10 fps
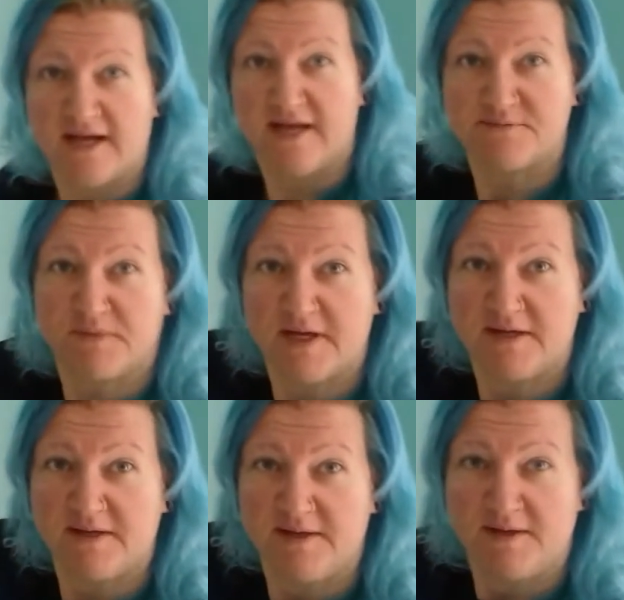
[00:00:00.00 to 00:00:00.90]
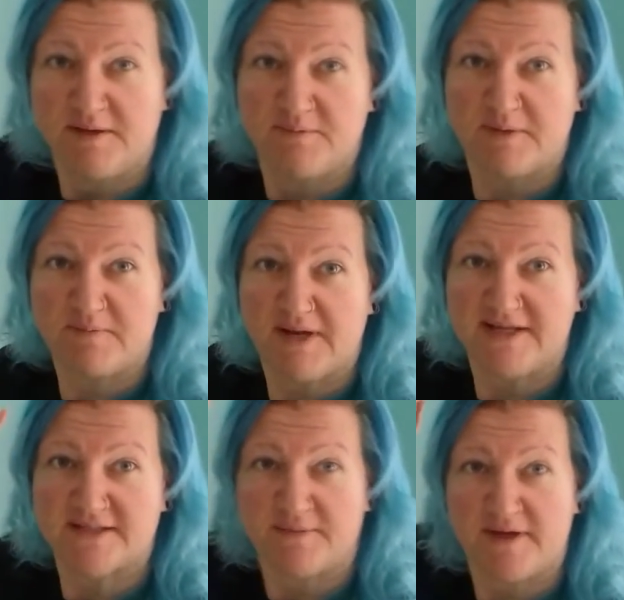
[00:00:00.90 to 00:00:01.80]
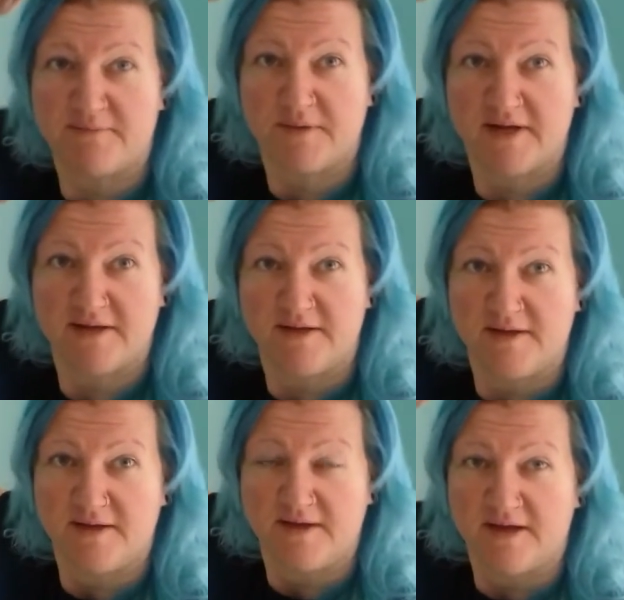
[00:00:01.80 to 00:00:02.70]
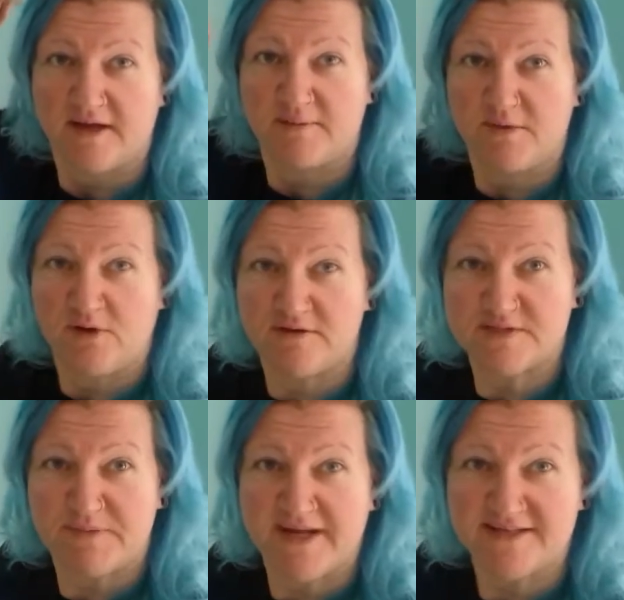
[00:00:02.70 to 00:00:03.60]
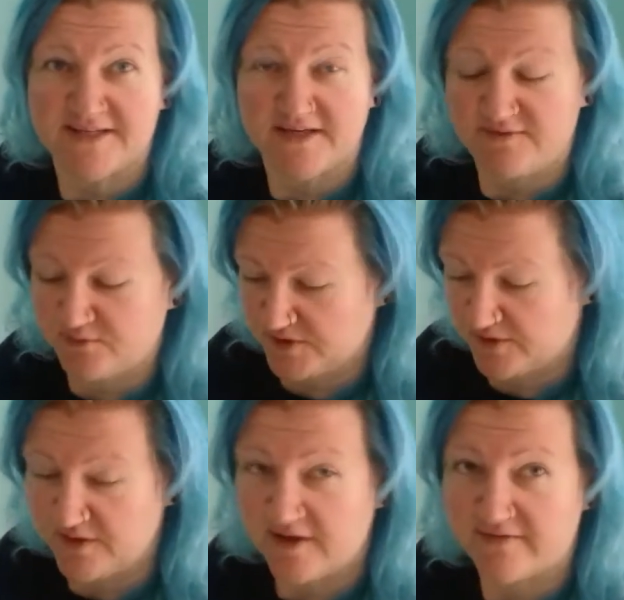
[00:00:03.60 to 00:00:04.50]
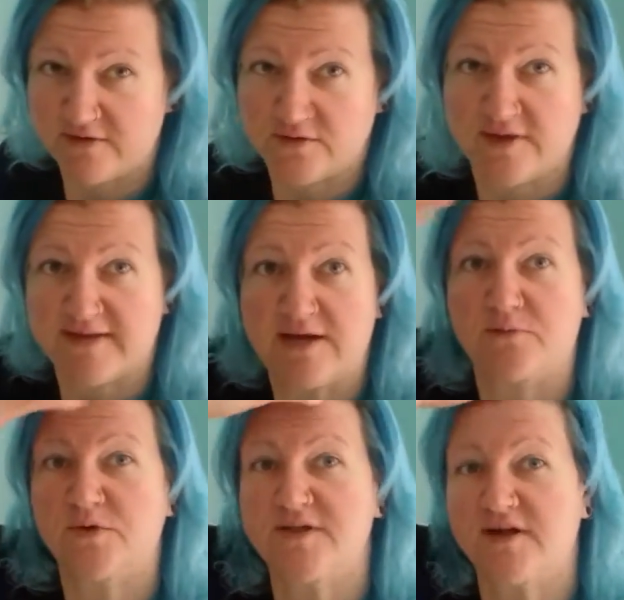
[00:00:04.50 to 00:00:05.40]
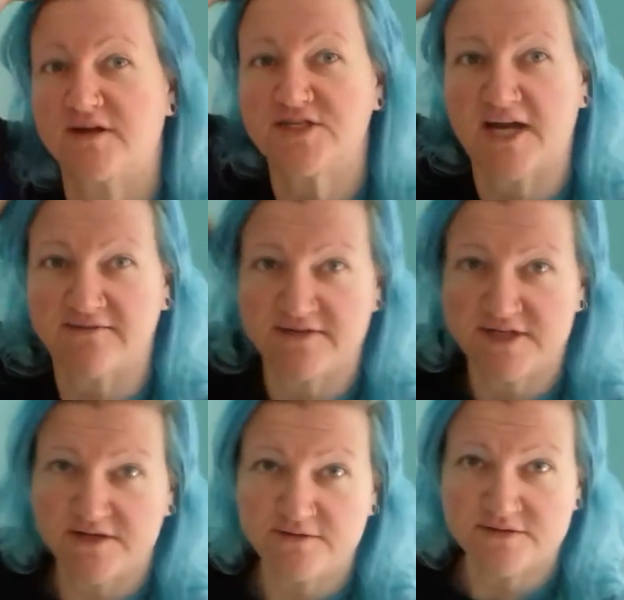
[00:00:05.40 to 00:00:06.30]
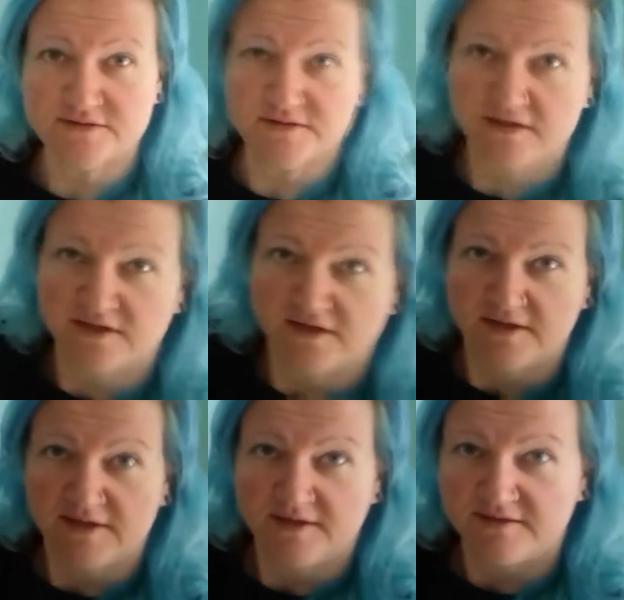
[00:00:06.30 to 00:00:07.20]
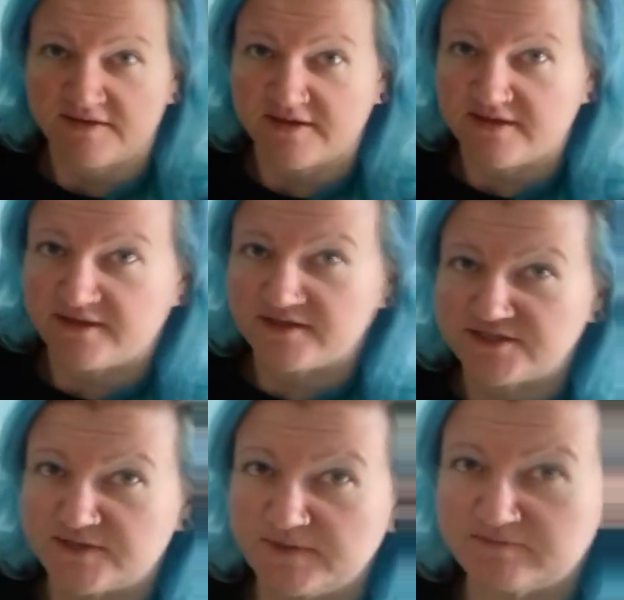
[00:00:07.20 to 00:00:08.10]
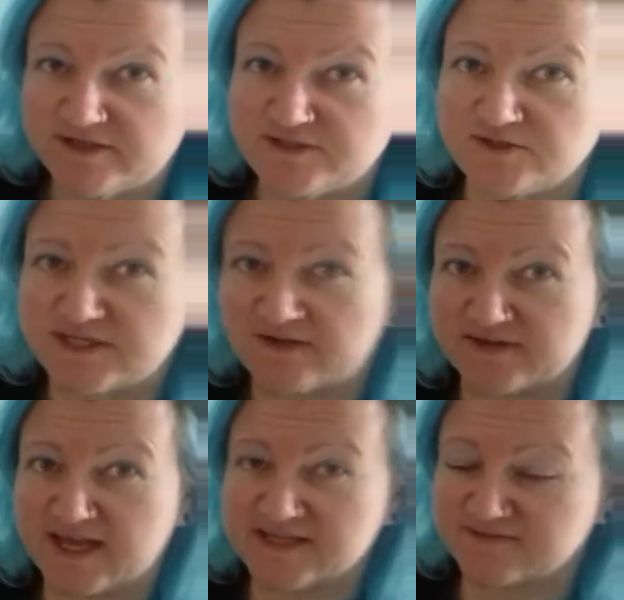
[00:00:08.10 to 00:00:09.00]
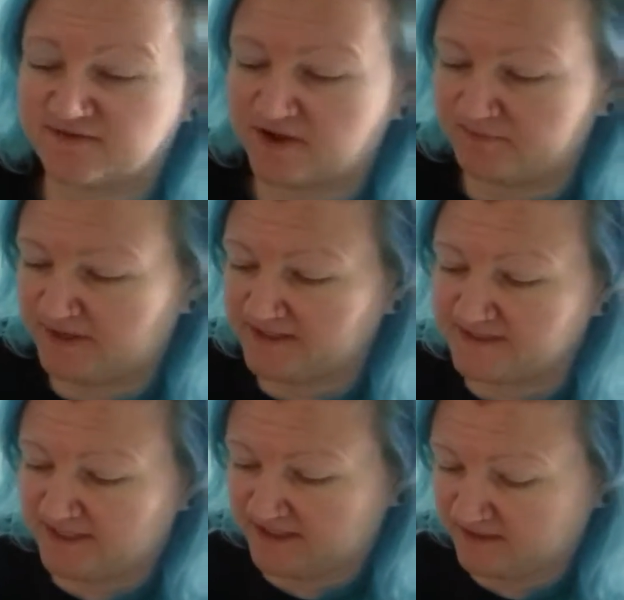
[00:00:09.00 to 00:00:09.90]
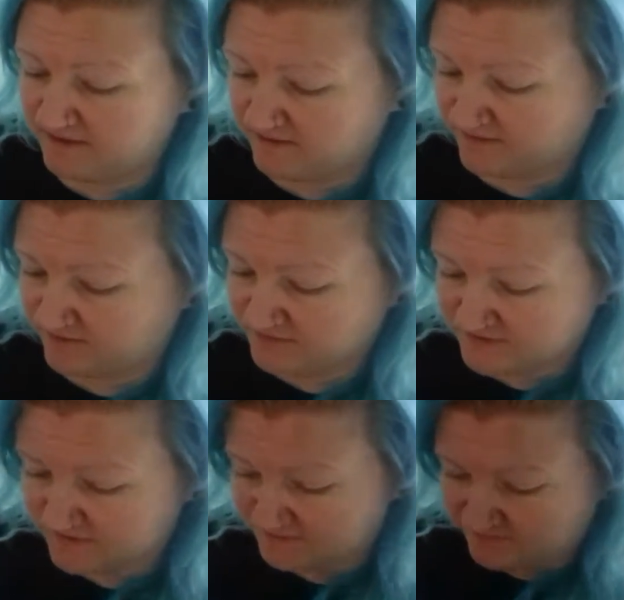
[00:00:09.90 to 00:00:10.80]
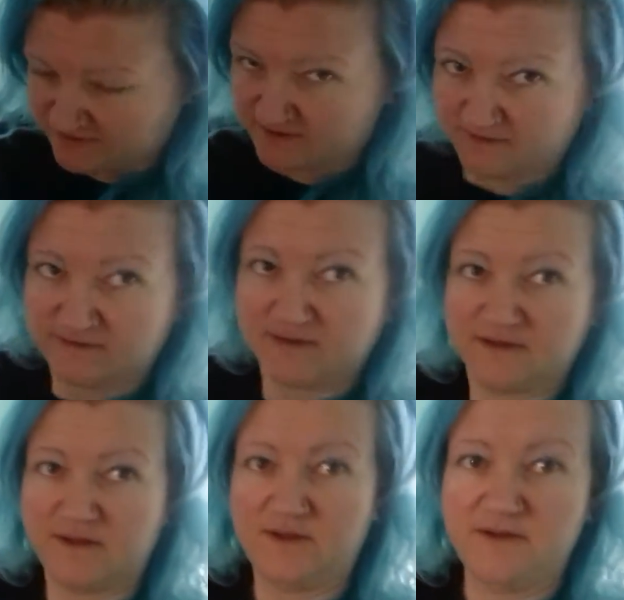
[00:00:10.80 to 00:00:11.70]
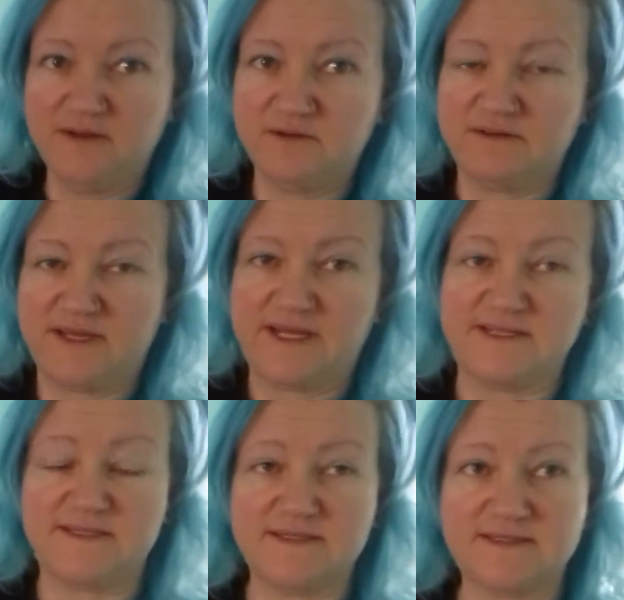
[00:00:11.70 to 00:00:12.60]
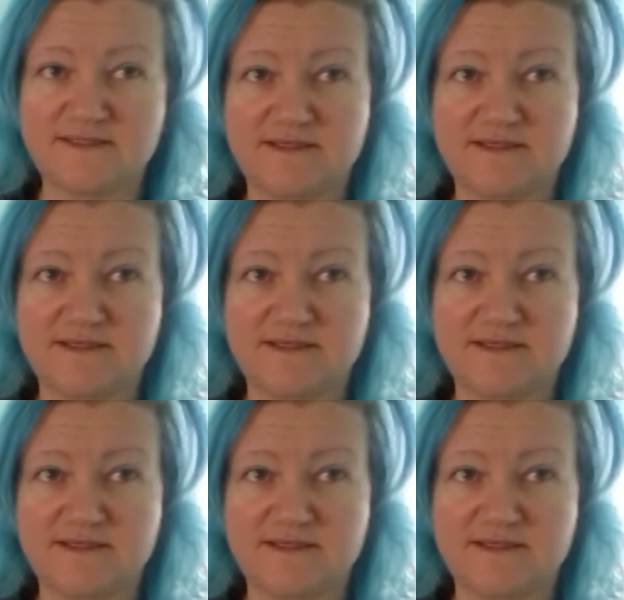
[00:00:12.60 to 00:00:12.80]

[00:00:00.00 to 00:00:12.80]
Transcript: Had my plates up here, my Lawrence painting, if you want to go and have a look at that on one of the art chat videos. The chimney breast used to have a gas fireplace here. That was, you know, hideous.